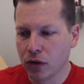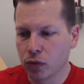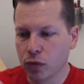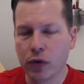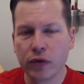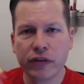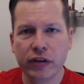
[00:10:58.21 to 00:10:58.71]

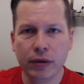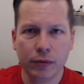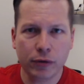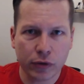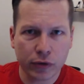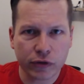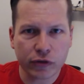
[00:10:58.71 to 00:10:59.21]
rose him
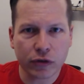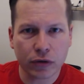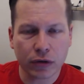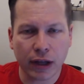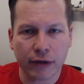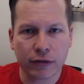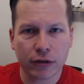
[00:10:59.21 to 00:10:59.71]
to a
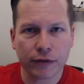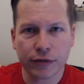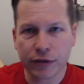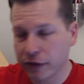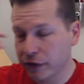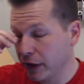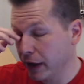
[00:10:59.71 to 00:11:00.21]
certain level of
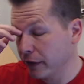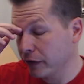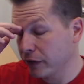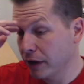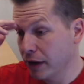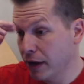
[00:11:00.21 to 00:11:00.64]
success.